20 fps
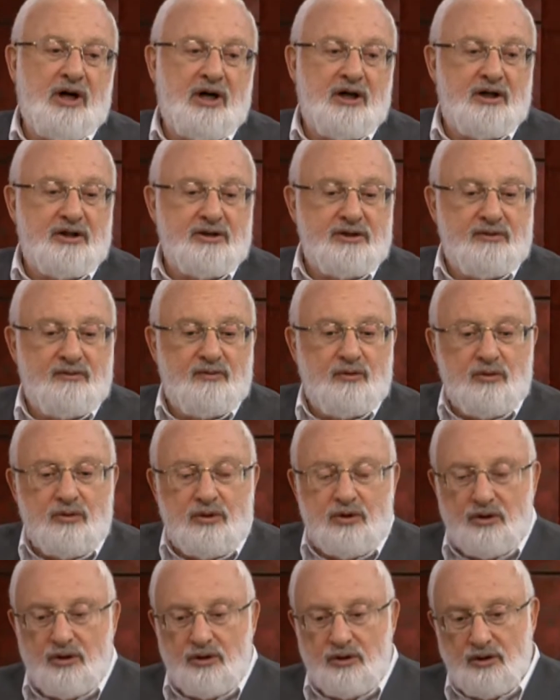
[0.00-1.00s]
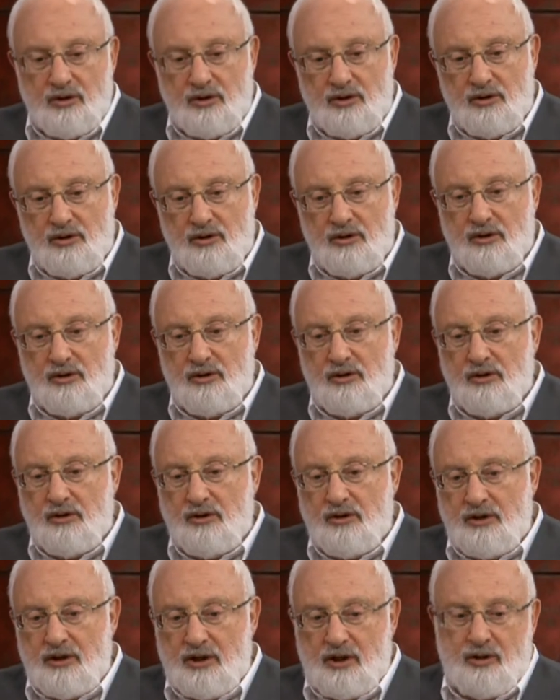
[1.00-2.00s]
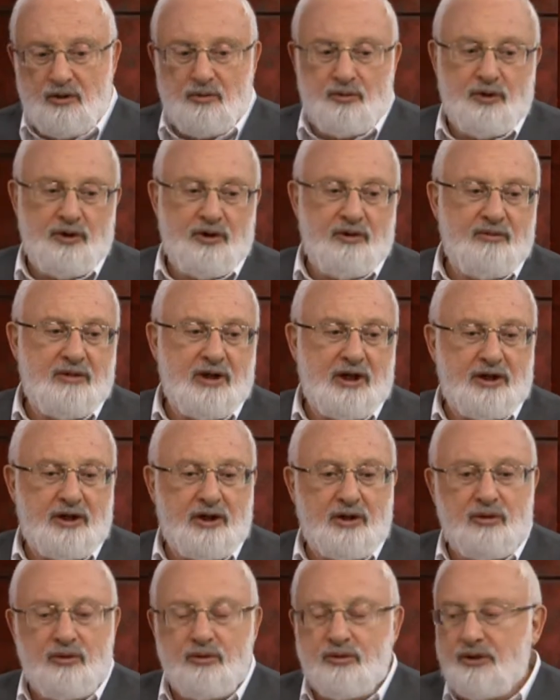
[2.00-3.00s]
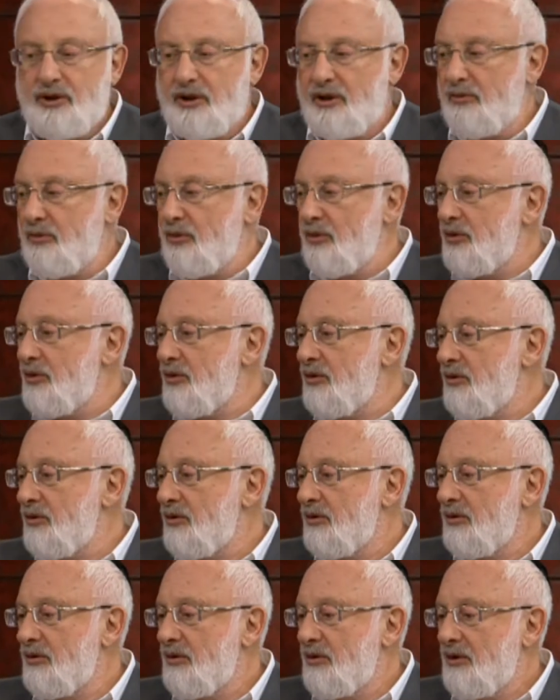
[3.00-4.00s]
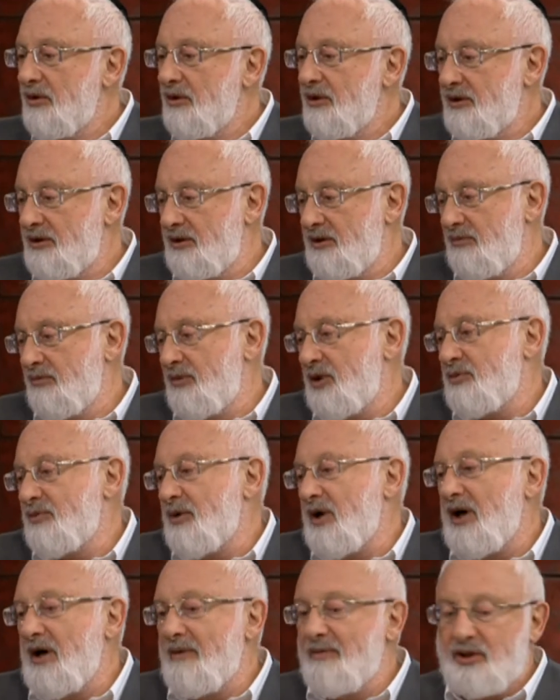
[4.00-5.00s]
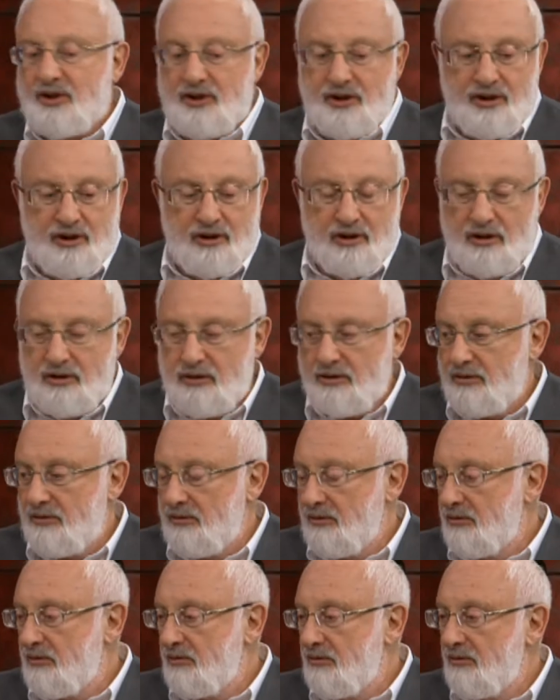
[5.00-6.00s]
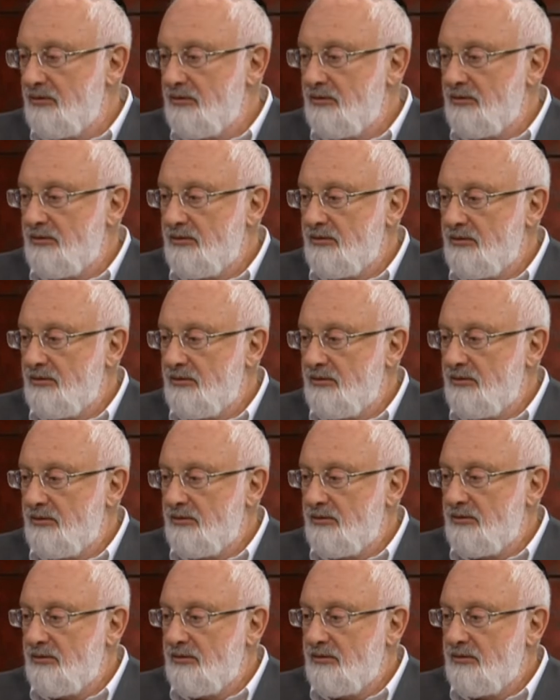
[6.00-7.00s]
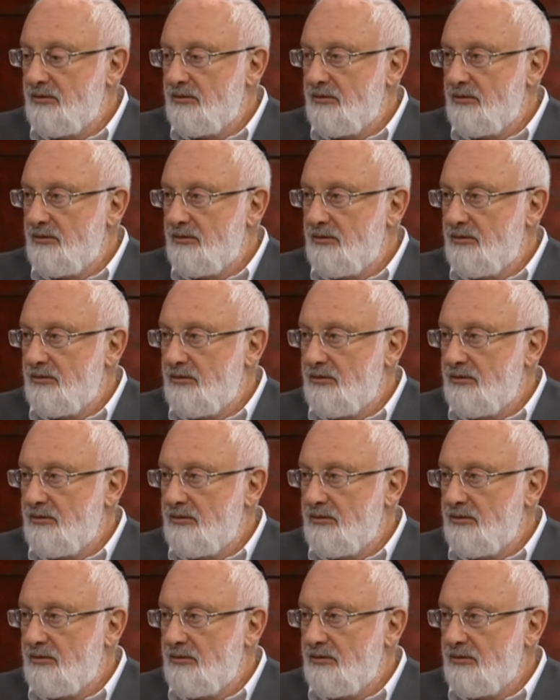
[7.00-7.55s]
what? This is how we build a coupling? This is how we build the unity, a connection, a family, what we call?